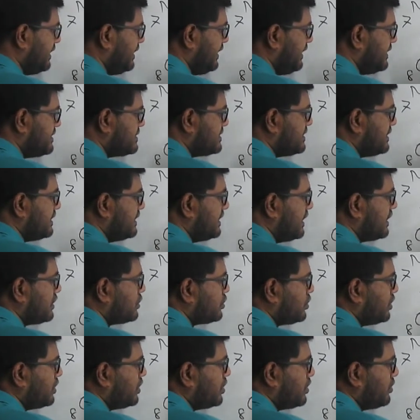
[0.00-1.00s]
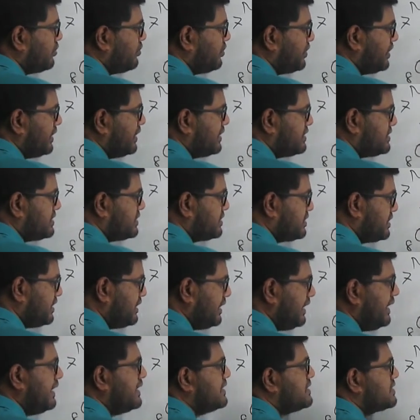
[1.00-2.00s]
Its electronic configuration
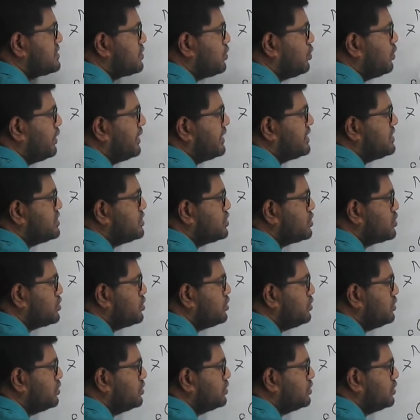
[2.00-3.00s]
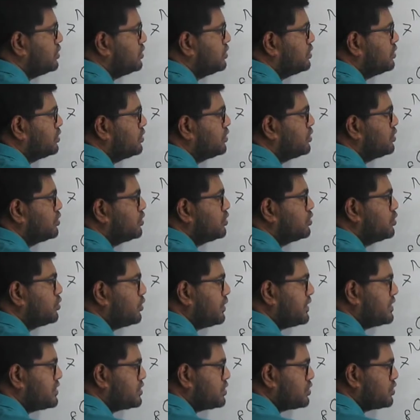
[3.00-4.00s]
is 1s2,
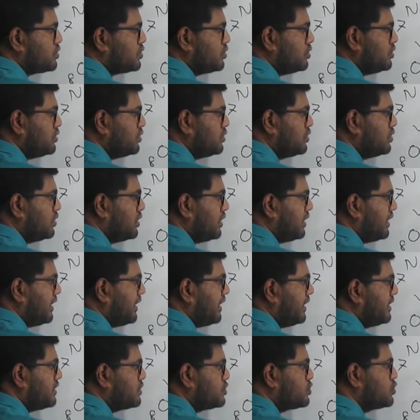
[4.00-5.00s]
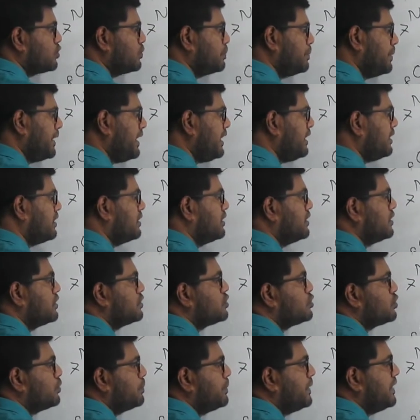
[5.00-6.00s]
2s2, and
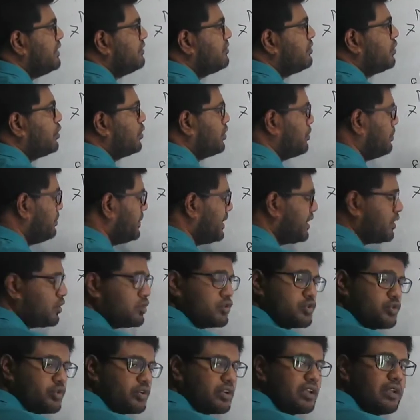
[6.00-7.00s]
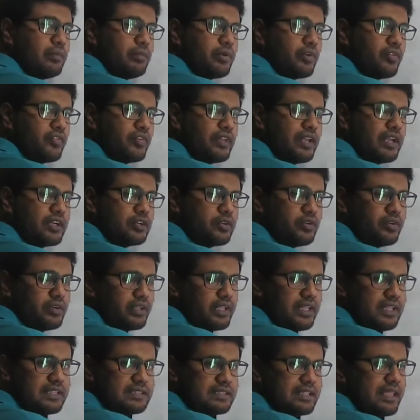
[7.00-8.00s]
2p4, because total number of electron
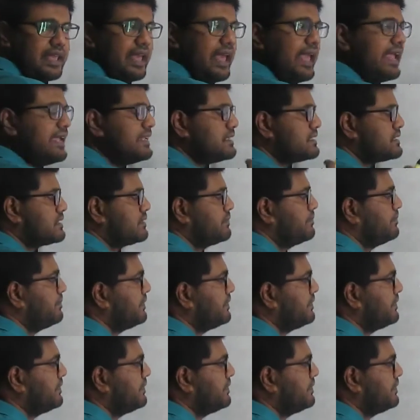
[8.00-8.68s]
is 8.